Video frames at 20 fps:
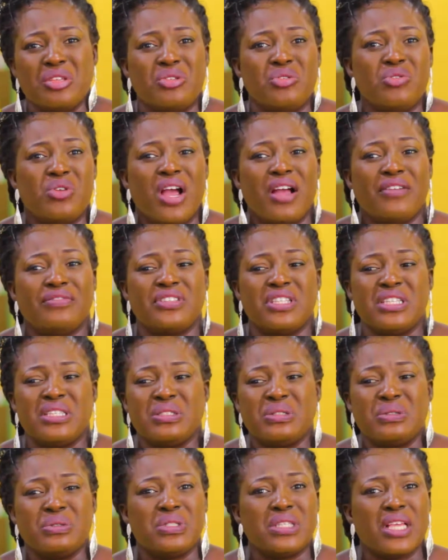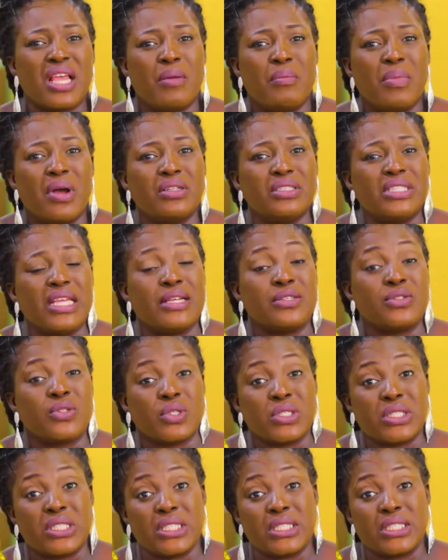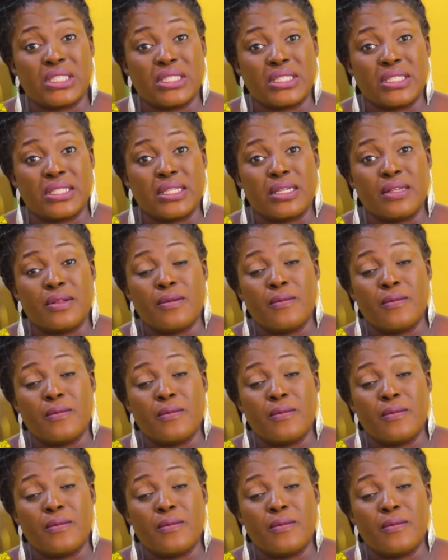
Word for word: you have things to say about their successes.